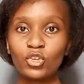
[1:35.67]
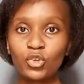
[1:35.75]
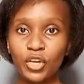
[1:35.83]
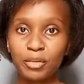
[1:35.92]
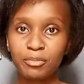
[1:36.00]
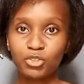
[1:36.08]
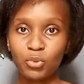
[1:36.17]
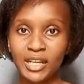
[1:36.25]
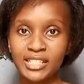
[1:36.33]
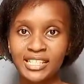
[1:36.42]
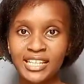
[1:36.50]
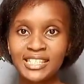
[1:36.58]
or you're able to
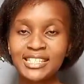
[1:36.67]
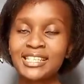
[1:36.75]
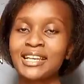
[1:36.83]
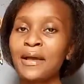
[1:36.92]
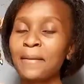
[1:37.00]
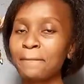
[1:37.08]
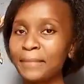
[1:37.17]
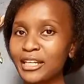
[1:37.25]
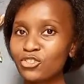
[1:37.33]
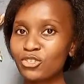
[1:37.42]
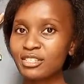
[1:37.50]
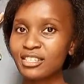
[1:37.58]
access,
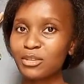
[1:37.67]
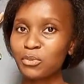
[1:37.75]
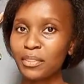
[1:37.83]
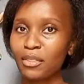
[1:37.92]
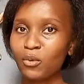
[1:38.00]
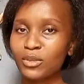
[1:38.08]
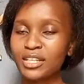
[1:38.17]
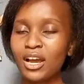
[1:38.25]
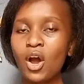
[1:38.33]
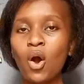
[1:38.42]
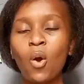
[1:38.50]
pat your skin with the water,